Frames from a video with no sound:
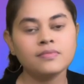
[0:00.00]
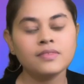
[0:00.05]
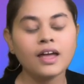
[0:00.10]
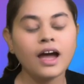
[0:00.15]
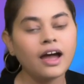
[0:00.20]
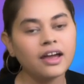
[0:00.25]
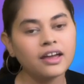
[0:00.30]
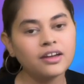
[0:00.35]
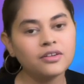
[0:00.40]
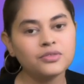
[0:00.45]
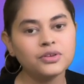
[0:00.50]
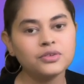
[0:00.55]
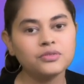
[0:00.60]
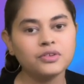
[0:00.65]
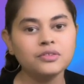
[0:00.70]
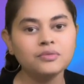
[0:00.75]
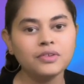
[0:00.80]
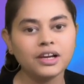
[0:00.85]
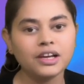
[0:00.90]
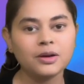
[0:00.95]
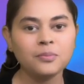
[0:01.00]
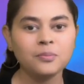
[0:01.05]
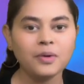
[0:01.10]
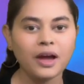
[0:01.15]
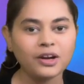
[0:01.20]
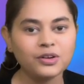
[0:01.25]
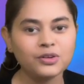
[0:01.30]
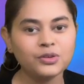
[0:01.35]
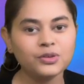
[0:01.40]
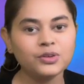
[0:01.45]
Hi everyone, welcome
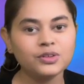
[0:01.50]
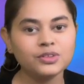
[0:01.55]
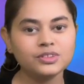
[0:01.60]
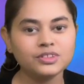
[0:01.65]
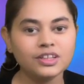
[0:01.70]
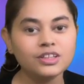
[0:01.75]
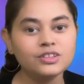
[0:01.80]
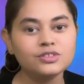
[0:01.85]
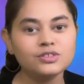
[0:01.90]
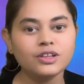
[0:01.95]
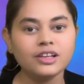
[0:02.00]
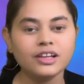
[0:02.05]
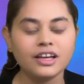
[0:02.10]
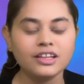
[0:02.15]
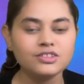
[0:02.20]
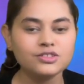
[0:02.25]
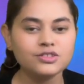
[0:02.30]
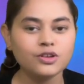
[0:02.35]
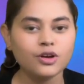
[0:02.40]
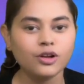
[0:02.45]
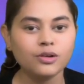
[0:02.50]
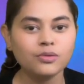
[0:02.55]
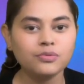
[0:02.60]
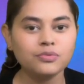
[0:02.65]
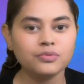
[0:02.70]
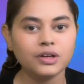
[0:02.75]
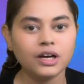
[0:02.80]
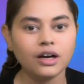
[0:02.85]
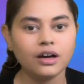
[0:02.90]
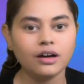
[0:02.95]
back to NoSkit. So let's solve
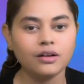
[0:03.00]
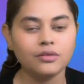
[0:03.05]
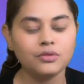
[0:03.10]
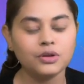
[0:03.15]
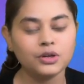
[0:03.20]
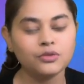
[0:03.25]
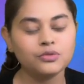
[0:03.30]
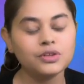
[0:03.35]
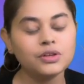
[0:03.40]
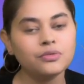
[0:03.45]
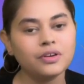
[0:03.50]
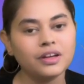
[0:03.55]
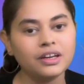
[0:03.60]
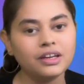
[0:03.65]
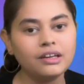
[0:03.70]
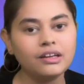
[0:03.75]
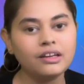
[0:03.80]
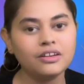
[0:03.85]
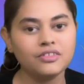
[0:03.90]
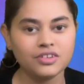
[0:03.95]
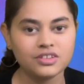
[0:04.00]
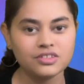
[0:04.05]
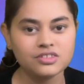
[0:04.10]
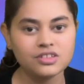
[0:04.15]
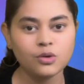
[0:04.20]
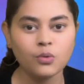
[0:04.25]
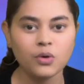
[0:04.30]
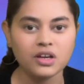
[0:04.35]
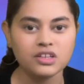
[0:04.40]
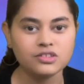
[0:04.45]
one of the very
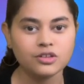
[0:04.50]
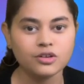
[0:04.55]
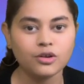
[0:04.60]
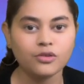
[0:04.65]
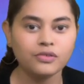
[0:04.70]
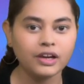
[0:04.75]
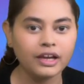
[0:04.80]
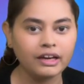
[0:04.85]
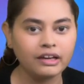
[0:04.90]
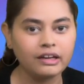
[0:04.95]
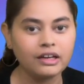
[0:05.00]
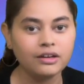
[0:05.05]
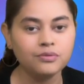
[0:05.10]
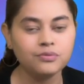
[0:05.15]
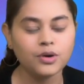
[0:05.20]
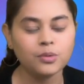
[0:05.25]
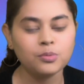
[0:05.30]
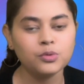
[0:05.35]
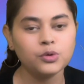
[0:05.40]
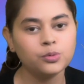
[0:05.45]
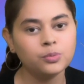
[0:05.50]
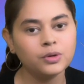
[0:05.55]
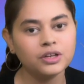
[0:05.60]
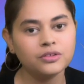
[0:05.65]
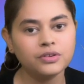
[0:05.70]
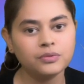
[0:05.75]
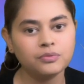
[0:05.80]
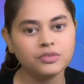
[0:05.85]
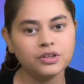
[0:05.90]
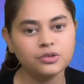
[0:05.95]
interesting question of LinkedIn from Uber
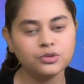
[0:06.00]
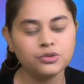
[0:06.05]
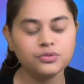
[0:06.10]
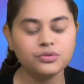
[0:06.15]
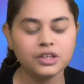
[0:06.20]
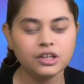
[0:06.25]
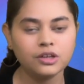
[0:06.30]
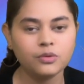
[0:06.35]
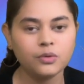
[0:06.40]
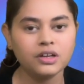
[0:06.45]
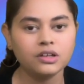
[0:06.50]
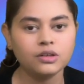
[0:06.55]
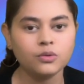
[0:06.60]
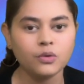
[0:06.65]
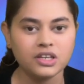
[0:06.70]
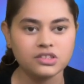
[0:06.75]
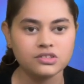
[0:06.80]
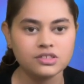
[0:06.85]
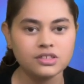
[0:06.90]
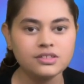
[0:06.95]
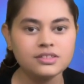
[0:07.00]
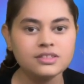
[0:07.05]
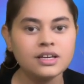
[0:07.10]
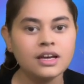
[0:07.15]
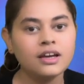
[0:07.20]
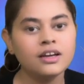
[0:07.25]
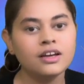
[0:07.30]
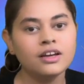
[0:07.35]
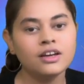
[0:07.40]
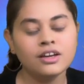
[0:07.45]
52 frequent questions.
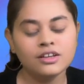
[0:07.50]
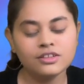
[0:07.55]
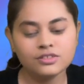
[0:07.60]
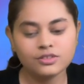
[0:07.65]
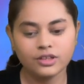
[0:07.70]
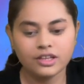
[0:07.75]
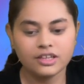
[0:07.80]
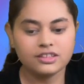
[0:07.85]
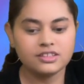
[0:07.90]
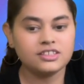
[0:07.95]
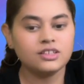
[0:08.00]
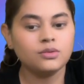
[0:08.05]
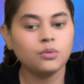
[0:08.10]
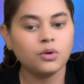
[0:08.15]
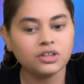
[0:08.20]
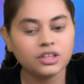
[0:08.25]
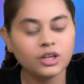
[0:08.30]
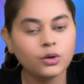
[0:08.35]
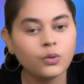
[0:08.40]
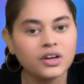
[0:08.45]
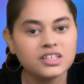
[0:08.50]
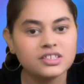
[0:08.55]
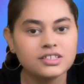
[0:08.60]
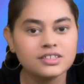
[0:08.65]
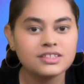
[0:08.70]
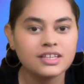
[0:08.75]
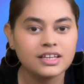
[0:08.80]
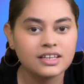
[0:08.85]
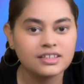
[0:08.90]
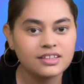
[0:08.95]
So let's see what the
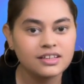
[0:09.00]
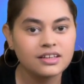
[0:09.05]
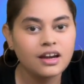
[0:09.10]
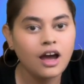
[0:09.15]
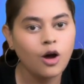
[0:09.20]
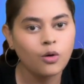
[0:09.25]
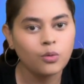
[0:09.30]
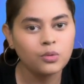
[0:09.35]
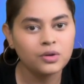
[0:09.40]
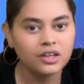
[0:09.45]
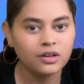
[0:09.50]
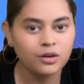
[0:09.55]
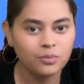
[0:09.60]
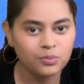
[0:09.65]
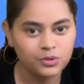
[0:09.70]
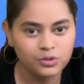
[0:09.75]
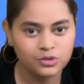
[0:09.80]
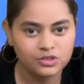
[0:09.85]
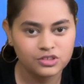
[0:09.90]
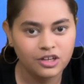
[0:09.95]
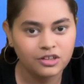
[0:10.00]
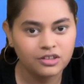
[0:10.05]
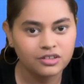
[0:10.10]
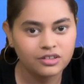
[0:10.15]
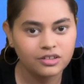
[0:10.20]
question says and how we can approach that